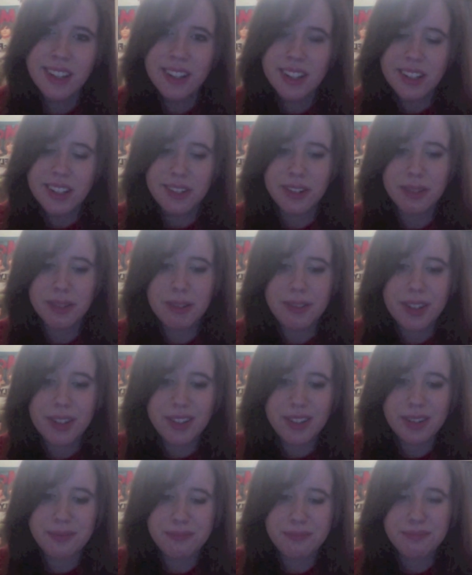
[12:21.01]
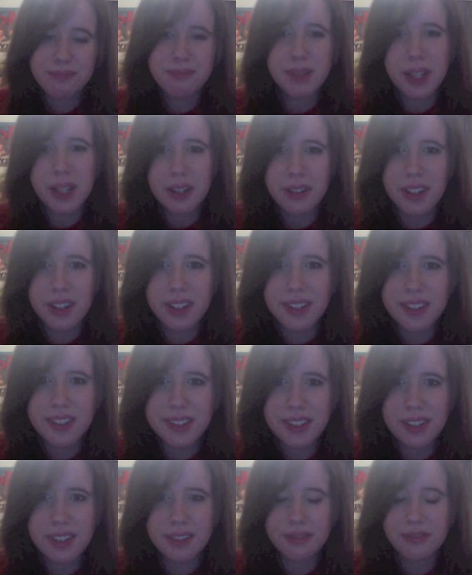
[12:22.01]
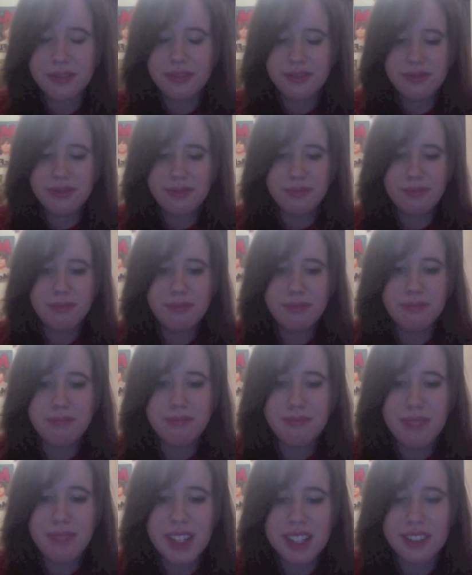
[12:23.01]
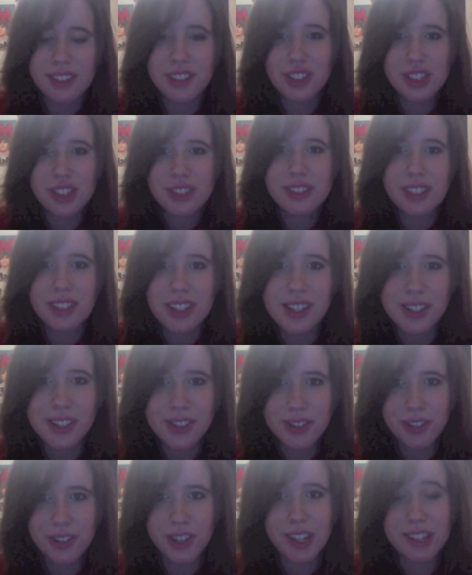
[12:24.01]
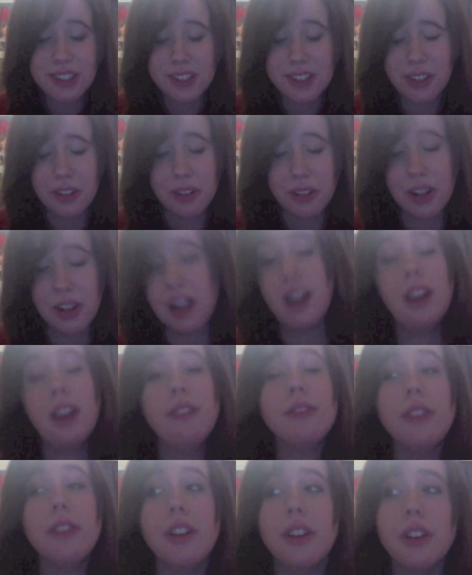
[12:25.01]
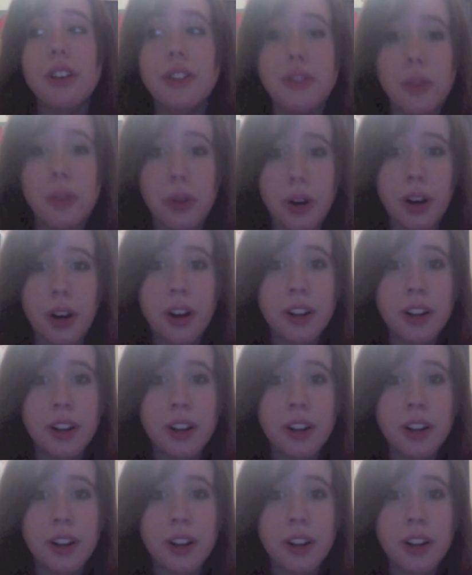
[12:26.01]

one of my favorite periods of English history, so I would adore